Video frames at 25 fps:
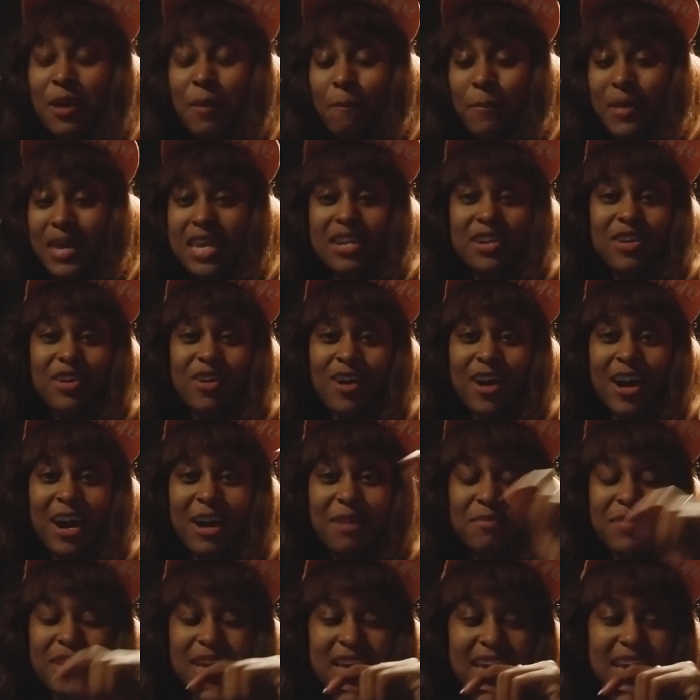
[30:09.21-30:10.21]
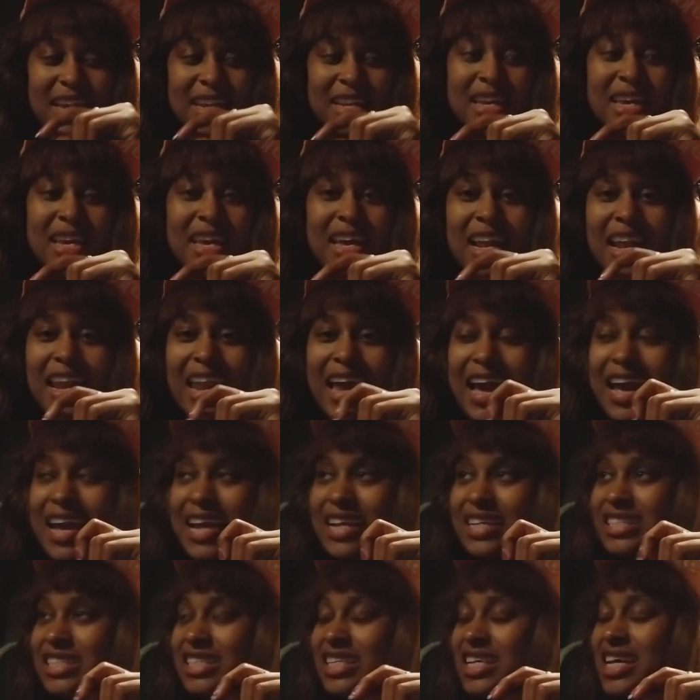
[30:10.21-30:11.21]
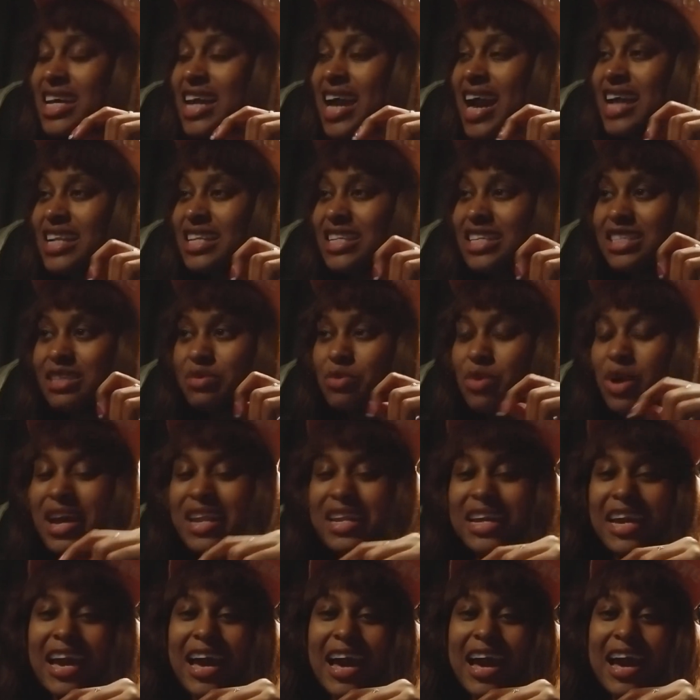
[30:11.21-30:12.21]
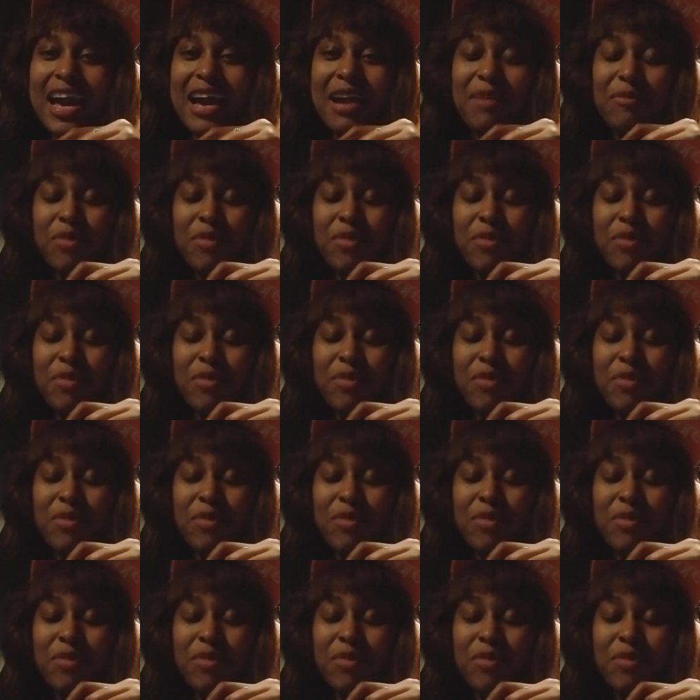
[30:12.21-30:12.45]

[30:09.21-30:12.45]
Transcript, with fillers: beating on her man like she got this one guy